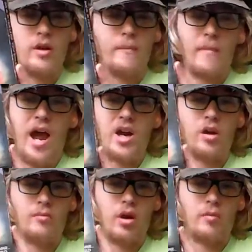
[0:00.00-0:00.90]

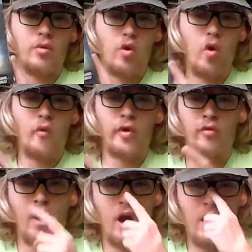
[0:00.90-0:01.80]
Maximum
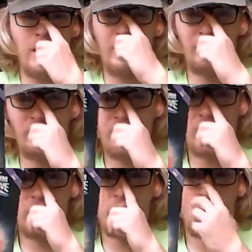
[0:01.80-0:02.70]
Overdrive
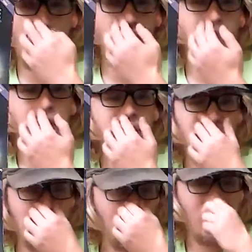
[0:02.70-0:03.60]
was
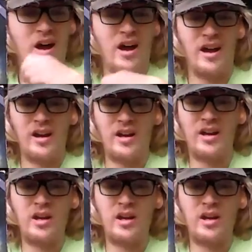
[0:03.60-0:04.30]
based on